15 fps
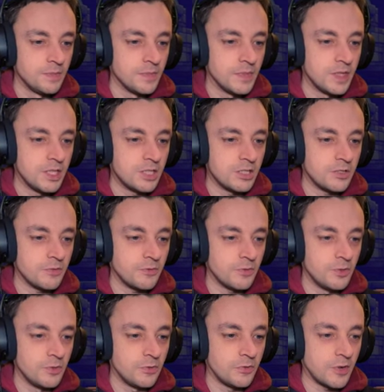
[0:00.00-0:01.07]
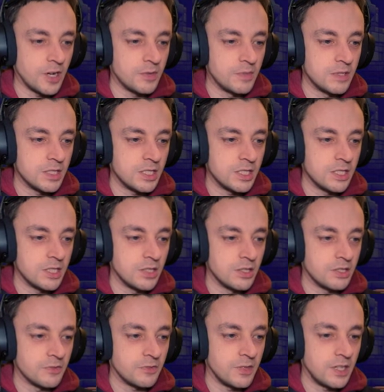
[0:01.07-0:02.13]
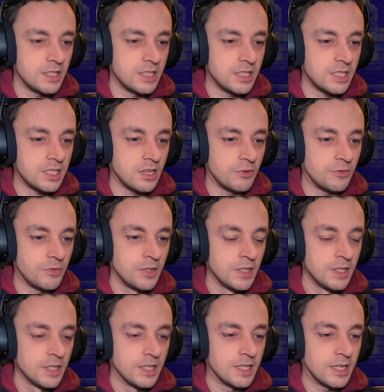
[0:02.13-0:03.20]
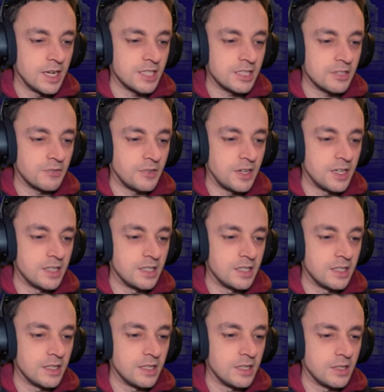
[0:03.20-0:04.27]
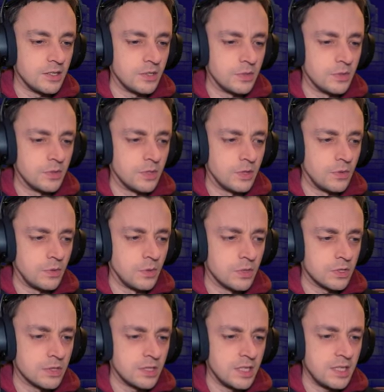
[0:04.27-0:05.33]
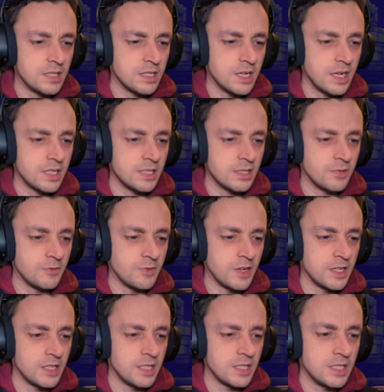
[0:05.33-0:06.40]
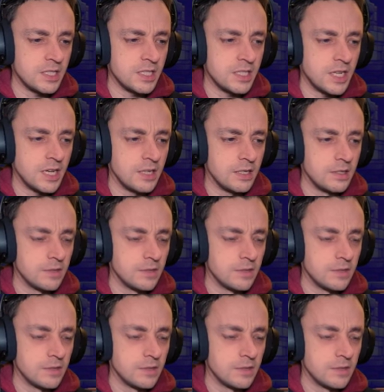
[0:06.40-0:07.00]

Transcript: this flute fragment isn't going to find itself. It has to find... Uh, you know what? It has to find it instead.